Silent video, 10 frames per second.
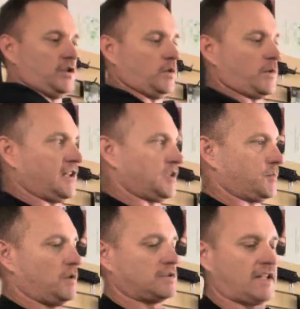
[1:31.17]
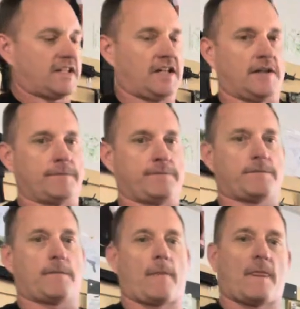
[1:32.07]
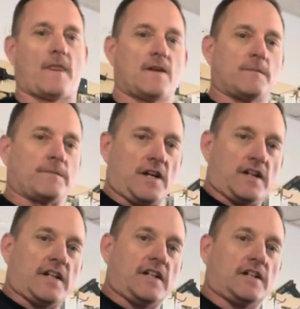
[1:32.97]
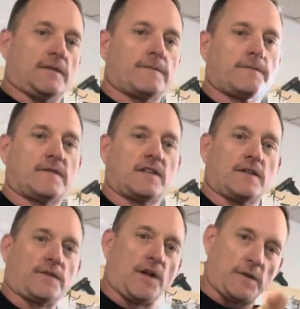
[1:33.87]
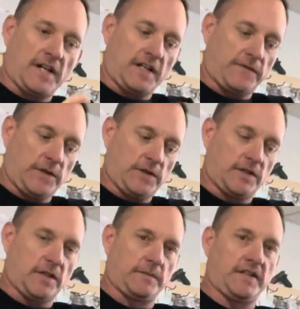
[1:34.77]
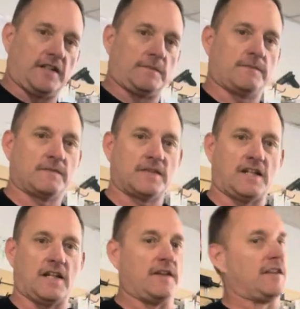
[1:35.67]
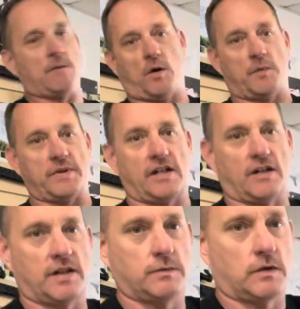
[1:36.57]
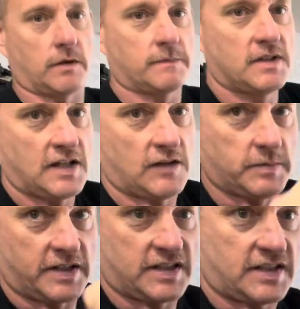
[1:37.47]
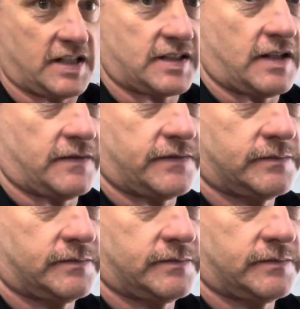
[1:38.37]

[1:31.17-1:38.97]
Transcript: old regular multi-cam. They're here. They're ready for you to come get them. And then they won't be here anymore. Everybody stay safe.